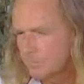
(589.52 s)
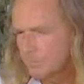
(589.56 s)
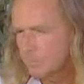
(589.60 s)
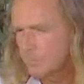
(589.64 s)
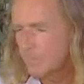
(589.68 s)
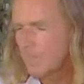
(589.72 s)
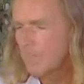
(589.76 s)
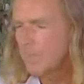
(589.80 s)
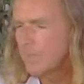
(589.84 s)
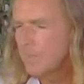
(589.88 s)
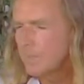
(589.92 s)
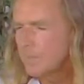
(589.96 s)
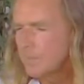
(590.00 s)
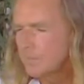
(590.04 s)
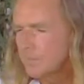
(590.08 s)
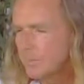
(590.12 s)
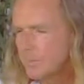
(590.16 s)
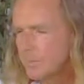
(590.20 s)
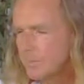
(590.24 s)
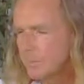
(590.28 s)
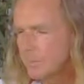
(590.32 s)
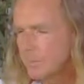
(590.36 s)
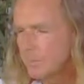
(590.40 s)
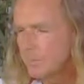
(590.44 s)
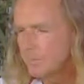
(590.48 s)
telling of
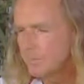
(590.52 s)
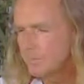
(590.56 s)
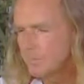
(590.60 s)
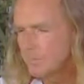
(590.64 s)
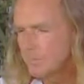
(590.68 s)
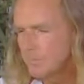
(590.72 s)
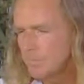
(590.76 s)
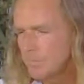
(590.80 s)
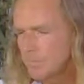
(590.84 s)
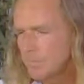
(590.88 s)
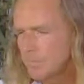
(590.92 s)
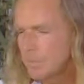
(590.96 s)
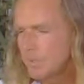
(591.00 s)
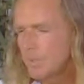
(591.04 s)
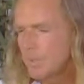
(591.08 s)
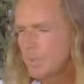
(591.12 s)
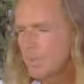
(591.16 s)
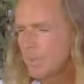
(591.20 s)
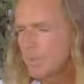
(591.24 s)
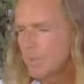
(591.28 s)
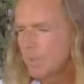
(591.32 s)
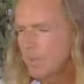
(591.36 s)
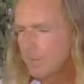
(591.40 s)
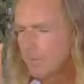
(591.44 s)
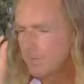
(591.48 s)
the
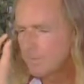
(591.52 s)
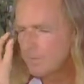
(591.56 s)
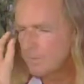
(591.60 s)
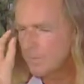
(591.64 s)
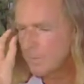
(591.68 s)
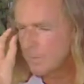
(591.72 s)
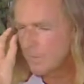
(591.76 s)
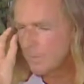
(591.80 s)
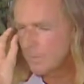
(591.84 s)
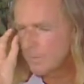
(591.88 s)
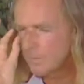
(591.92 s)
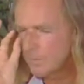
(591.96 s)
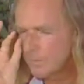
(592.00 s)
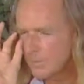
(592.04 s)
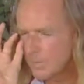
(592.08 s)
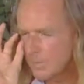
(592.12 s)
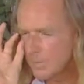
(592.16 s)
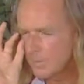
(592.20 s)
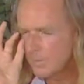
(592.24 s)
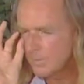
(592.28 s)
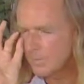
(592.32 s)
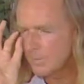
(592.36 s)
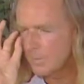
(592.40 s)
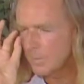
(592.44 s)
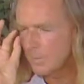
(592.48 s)
story of
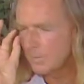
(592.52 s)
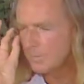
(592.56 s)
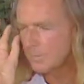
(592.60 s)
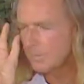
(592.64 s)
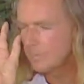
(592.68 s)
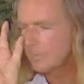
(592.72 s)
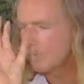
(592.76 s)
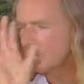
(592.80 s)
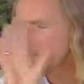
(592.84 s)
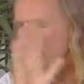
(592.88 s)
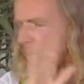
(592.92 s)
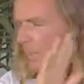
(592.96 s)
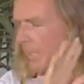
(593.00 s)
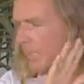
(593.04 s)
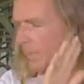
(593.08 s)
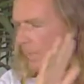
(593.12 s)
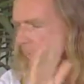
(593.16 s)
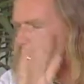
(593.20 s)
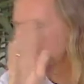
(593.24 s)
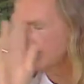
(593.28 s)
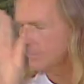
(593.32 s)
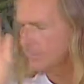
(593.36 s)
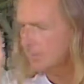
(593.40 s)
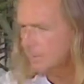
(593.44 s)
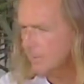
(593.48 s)

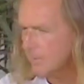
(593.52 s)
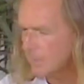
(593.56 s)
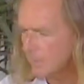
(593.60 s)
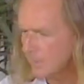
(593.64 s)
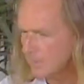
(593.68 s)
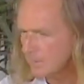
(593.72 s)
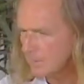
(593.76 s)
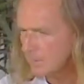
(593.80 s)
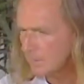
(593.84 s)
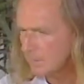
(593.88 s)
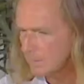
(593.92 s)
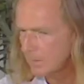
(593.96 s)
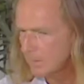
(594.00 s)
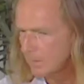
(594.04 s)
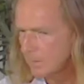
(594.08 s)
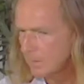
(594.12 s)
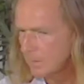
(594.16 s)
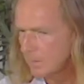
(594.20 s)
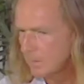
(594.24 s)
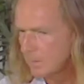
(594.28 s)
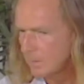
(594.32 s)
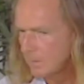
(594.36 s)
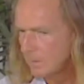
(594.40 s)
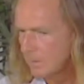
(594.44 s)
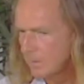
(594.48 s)
lack of sight.
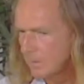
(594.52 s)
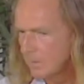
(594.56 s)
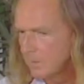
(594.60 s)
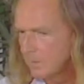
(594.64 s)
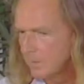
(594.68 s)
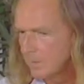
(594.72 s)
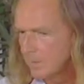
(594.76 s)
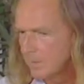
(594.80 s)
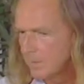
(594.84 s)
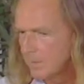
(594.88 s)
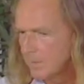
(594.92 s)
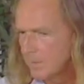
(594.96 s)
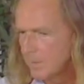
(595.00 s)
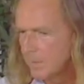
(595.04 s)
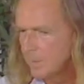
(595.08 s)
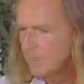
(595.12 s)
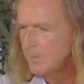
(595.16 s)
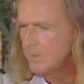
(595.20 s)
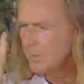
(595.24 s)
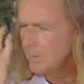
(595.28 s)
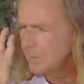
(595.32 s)
It's